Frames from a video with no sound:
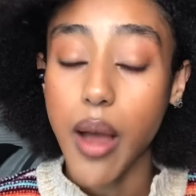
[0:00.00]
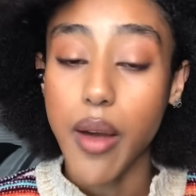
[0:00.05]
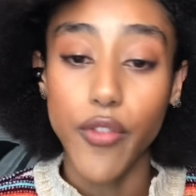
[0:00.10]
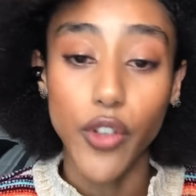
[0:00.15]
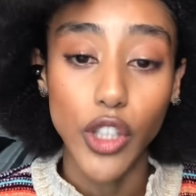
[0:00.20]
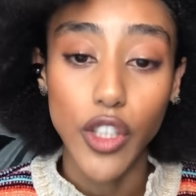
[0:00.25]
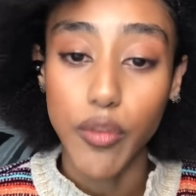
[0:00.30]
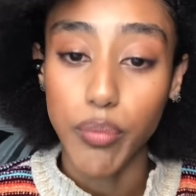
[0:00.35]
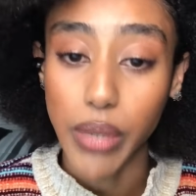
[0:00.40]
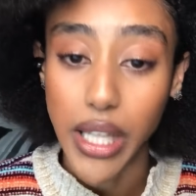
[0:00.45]

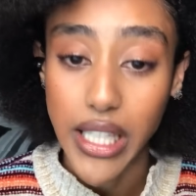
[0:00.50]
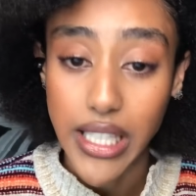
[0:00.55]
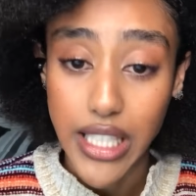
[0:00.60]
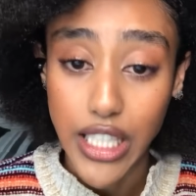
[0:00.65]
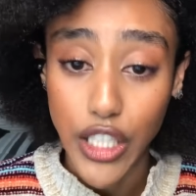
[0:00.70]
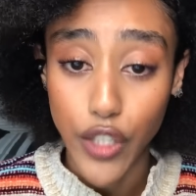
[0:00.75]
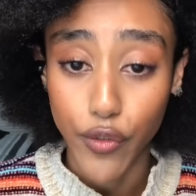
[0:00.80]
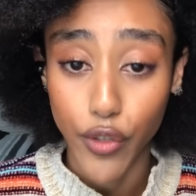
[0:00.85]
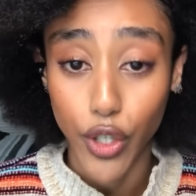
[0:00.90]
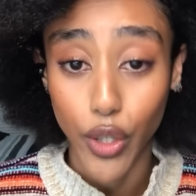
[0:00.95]
full of
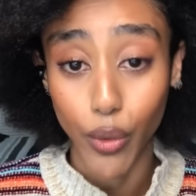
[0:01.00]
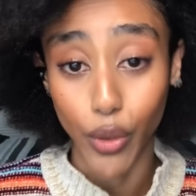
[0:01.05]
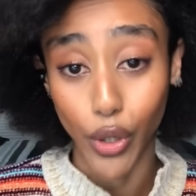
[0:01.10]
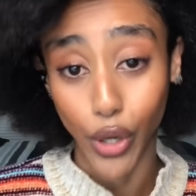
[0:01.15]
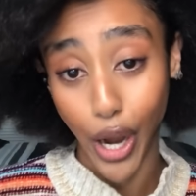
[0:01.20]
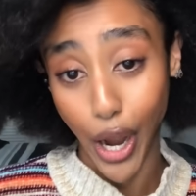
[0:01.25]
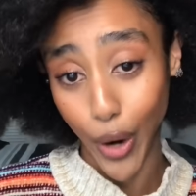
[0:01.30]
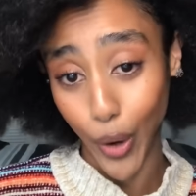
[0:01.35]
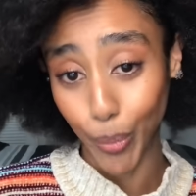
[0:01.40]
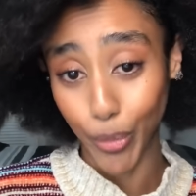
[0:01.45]
blessings for you and
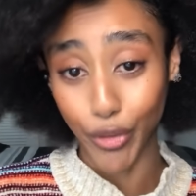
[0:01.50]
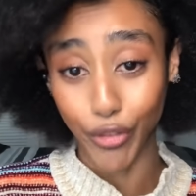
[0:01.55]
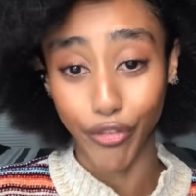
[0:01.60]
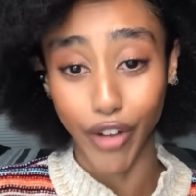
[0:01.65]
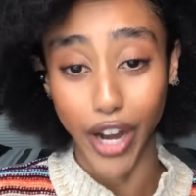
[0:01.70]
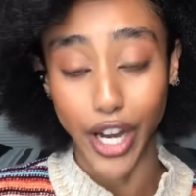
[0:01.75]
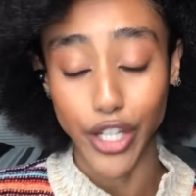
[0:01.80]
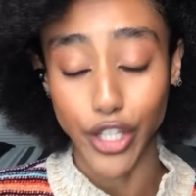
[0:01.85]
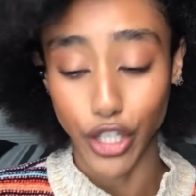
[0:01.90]
I hope you find